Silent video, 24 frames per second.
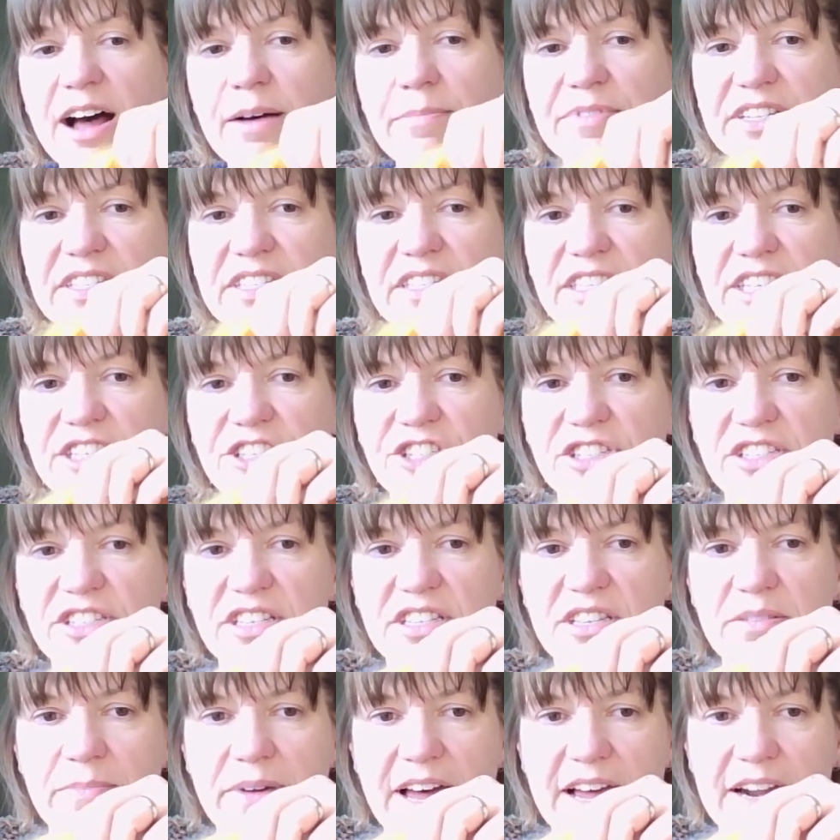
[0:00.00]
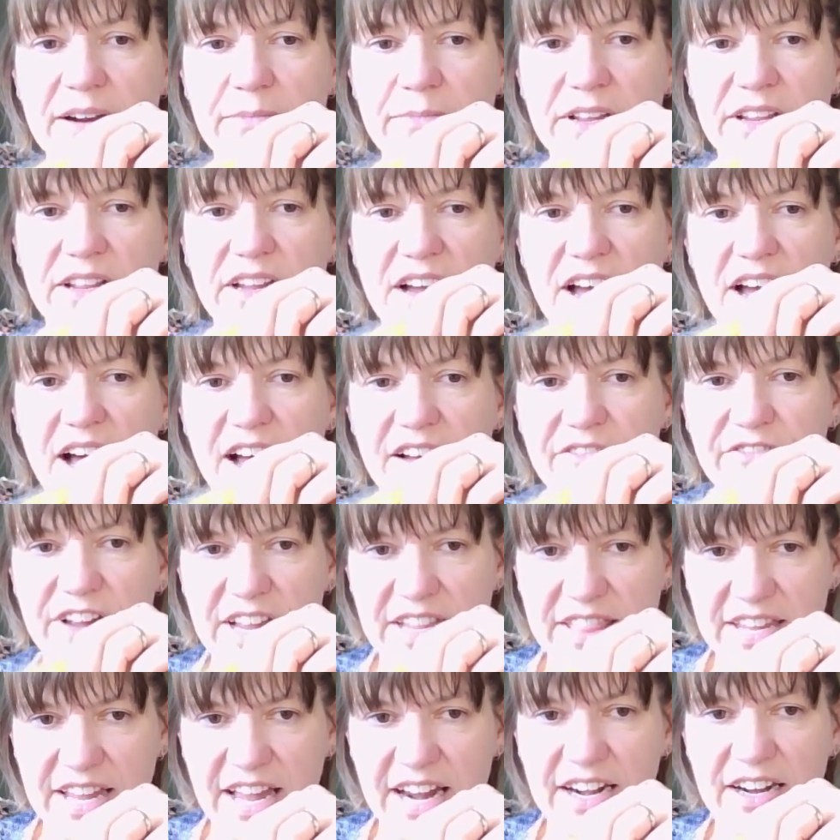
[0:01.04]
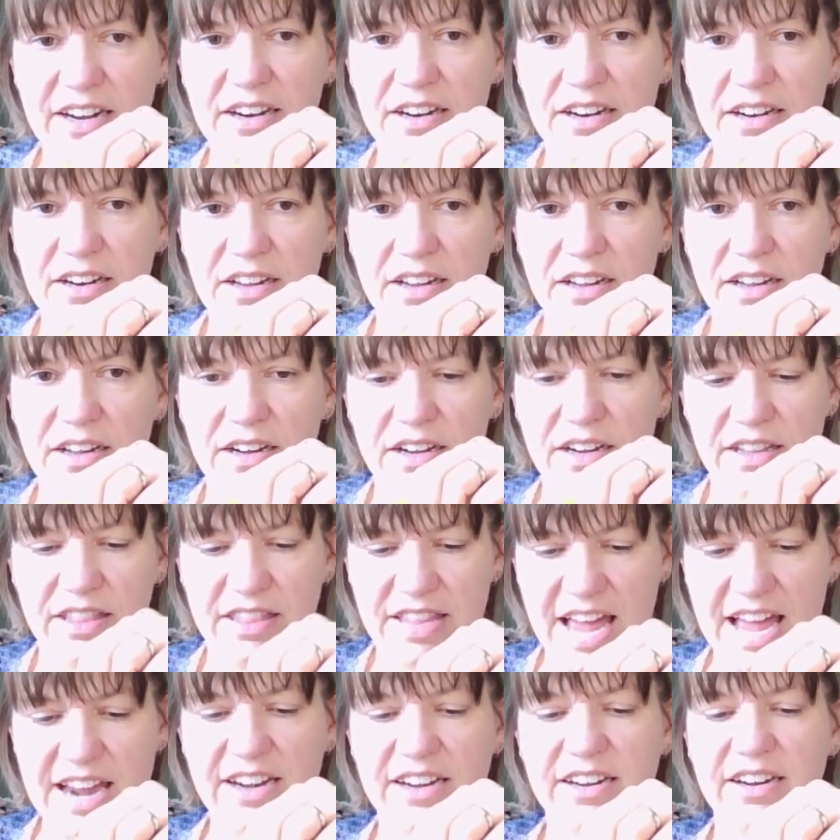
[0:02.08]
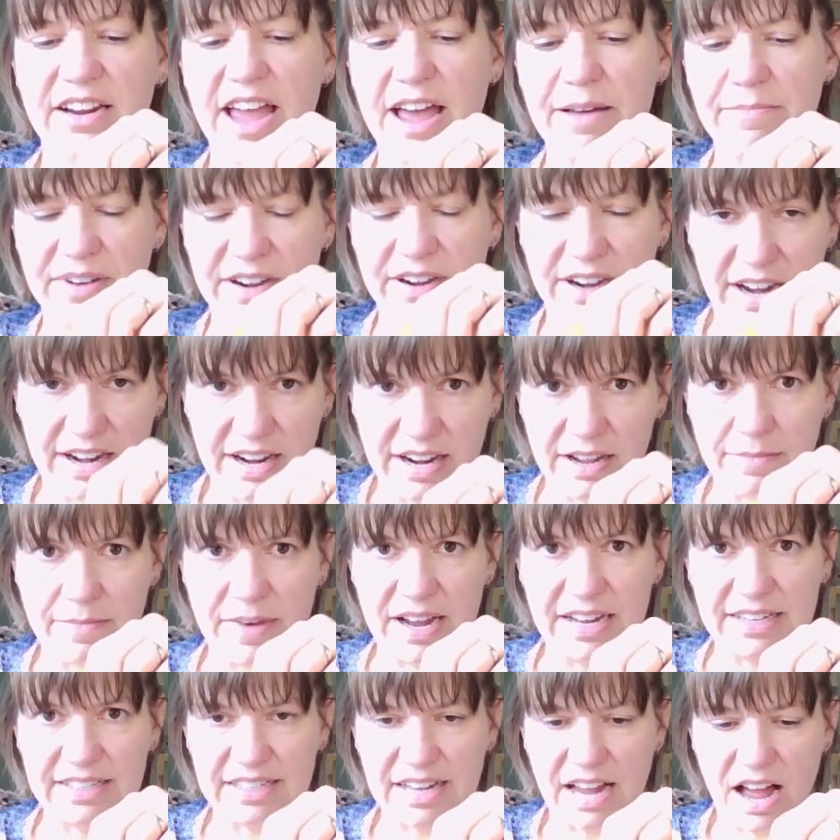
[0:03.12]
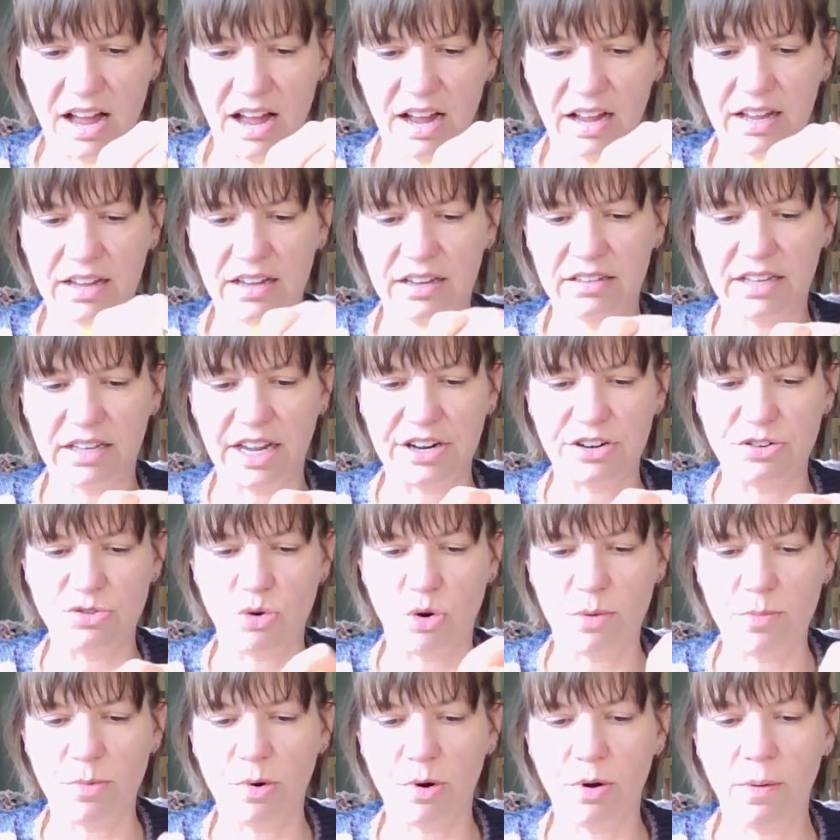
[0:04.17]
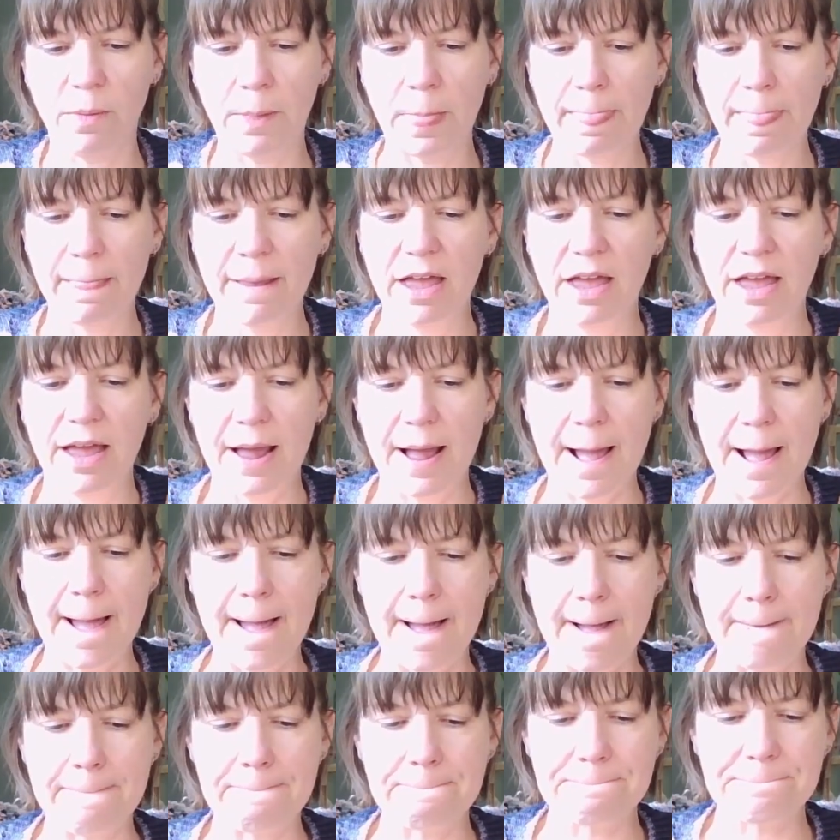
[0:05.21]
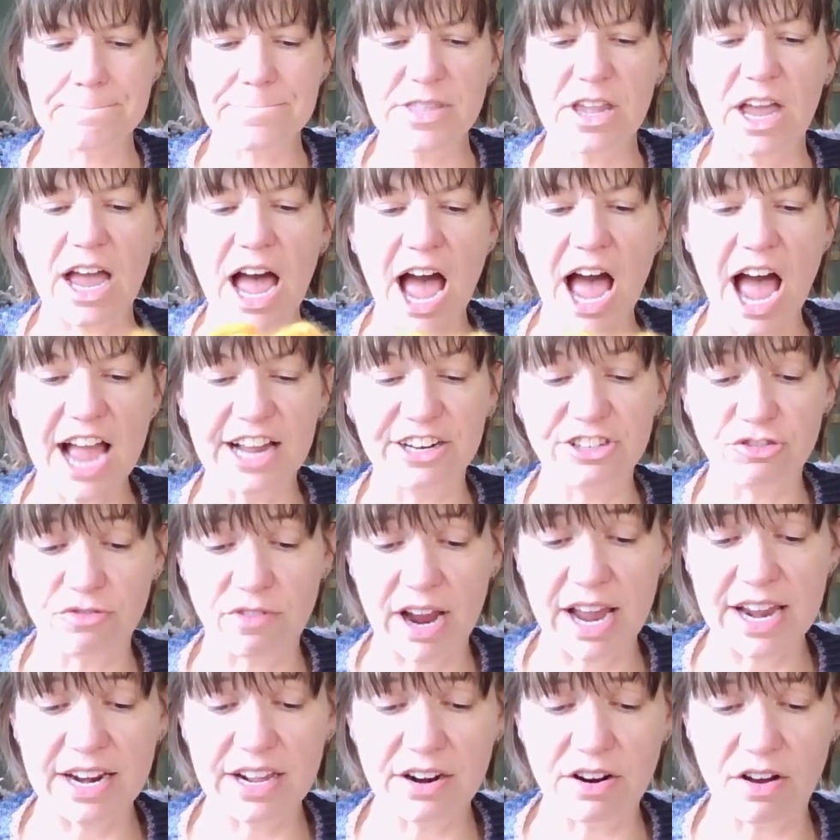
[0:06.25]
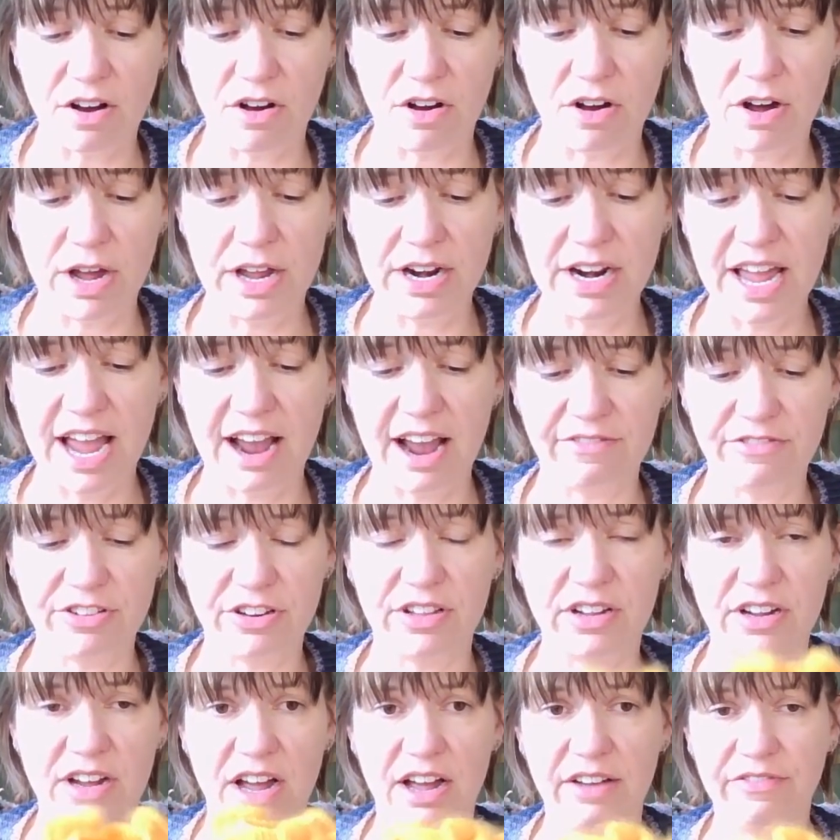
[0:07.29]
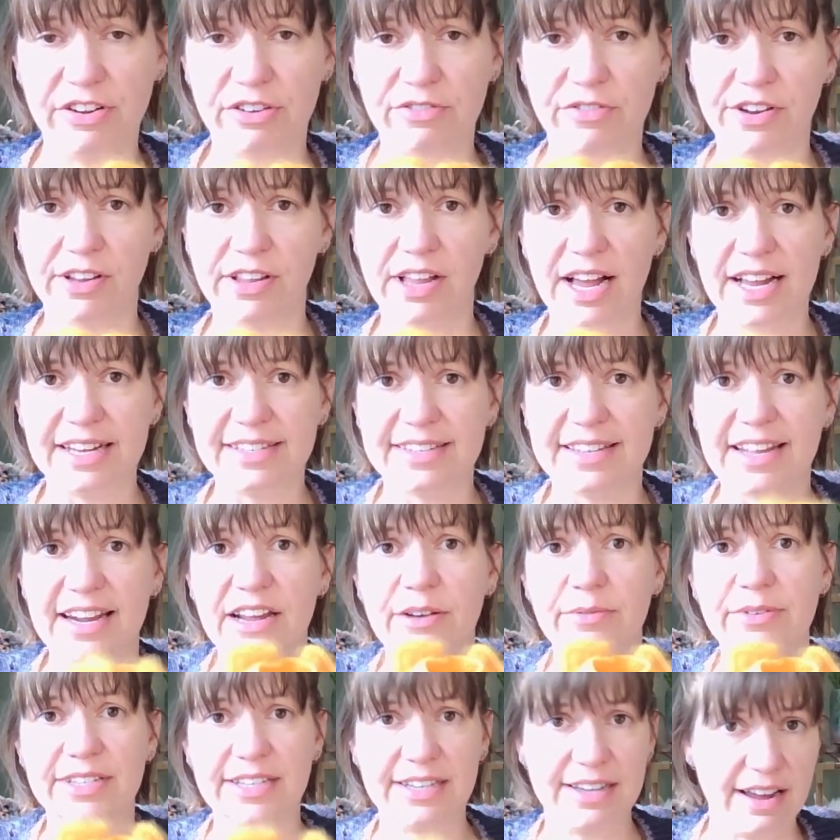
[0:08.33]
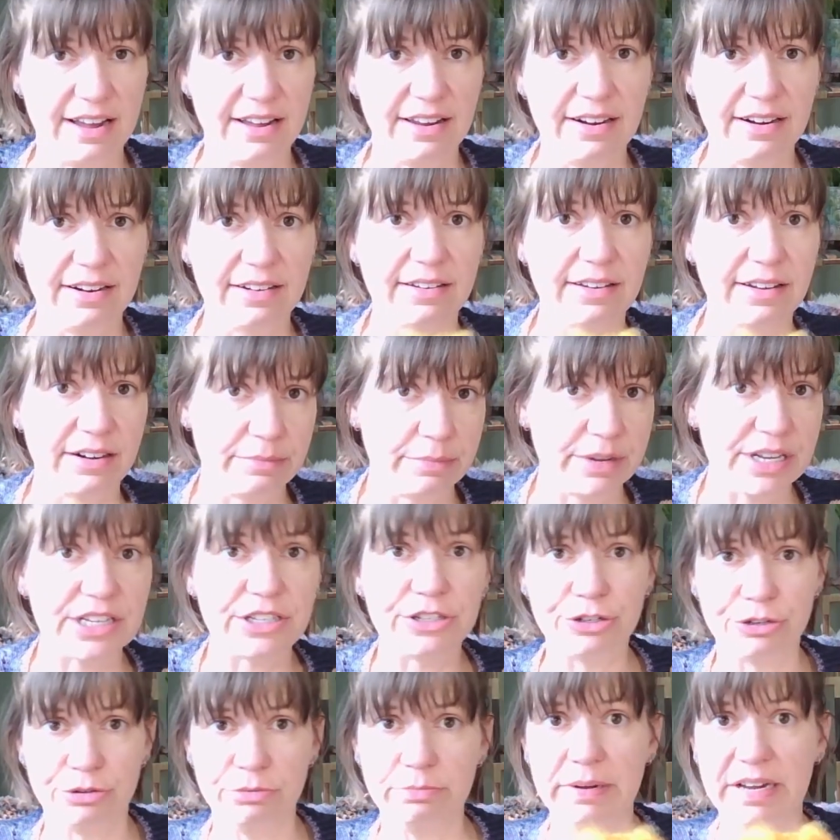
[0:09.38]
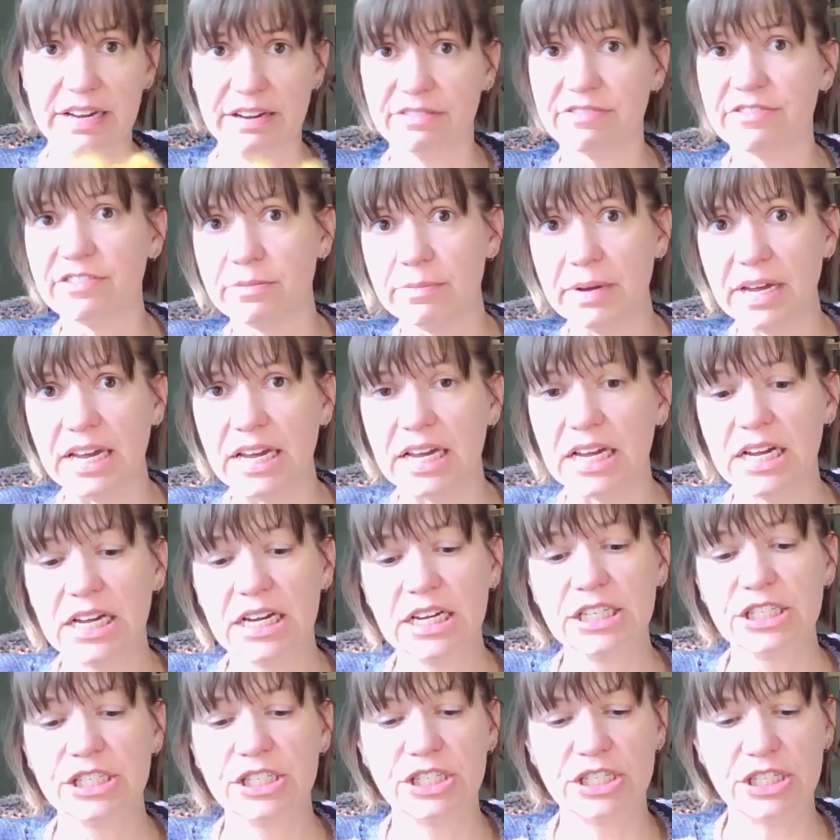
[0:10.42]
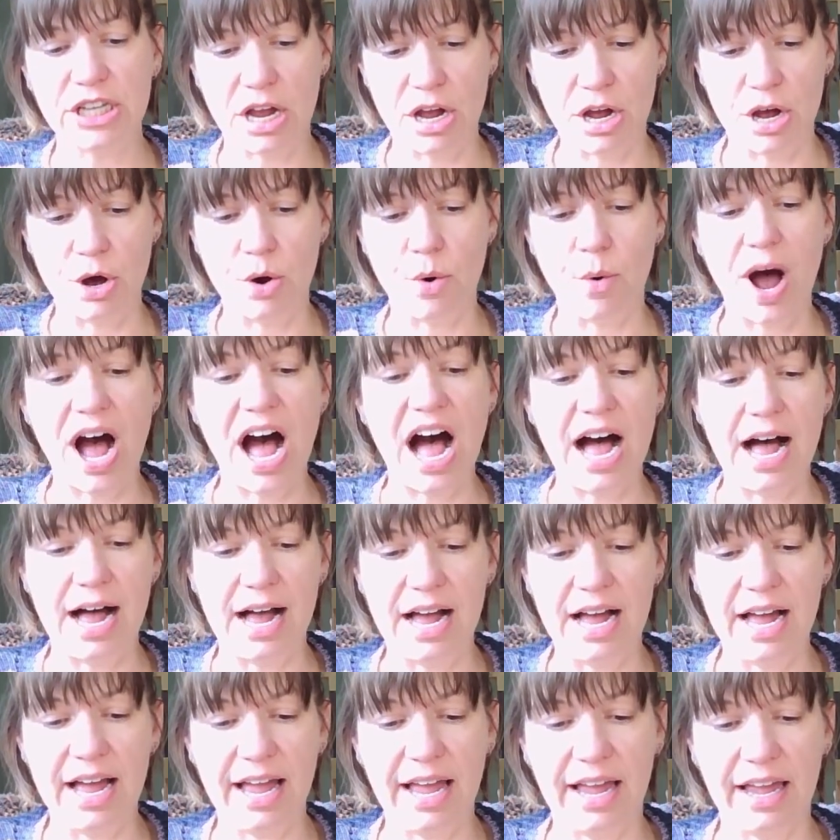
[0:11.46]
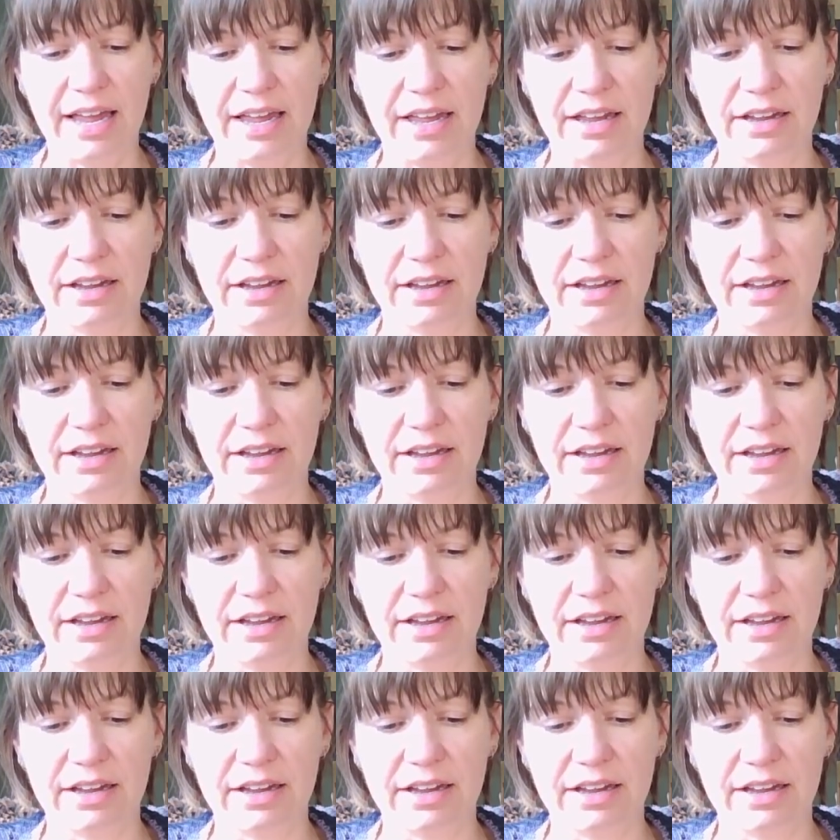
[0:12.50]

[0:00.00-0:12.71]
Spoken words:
the stitches at the bottom of the cuff, and then kept knitting my sock like normal. I tried it on after the cuff and realized that it was gonna be too big for me. So I